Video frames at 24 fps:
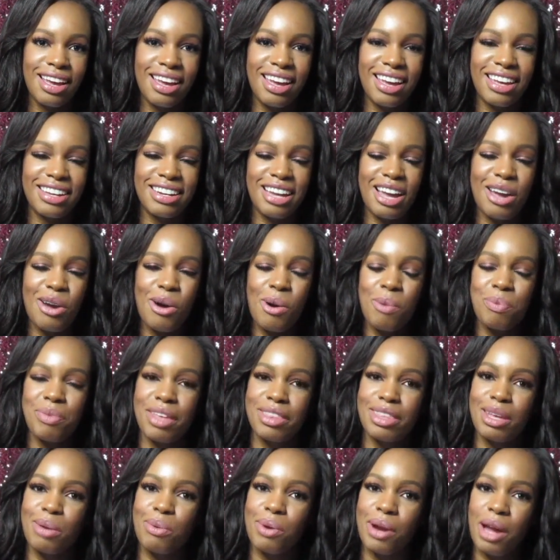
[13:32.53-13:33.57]
And I hope
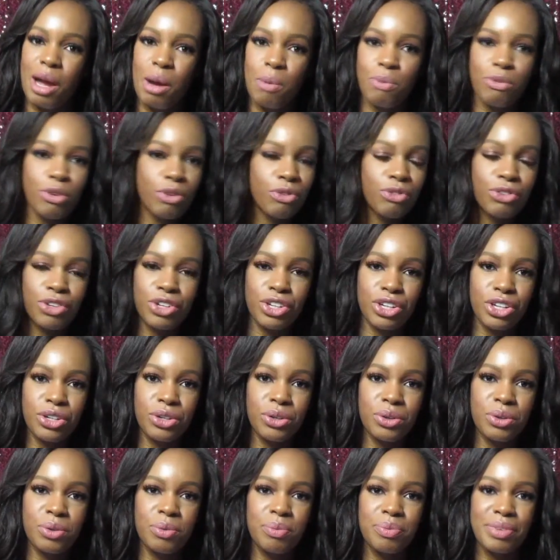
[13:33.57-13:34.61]
that they were helpful for
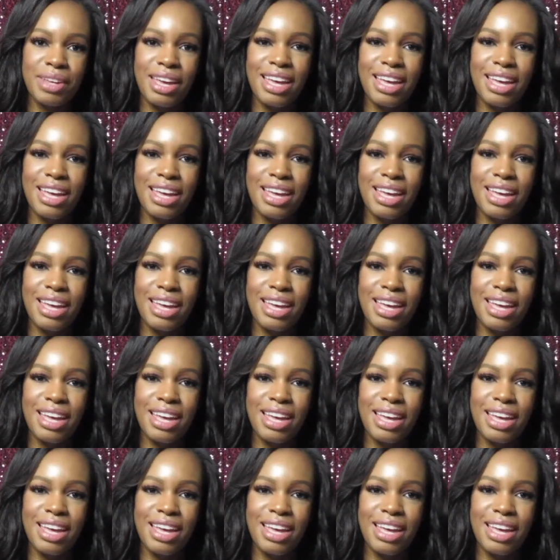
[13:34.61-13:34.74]
you.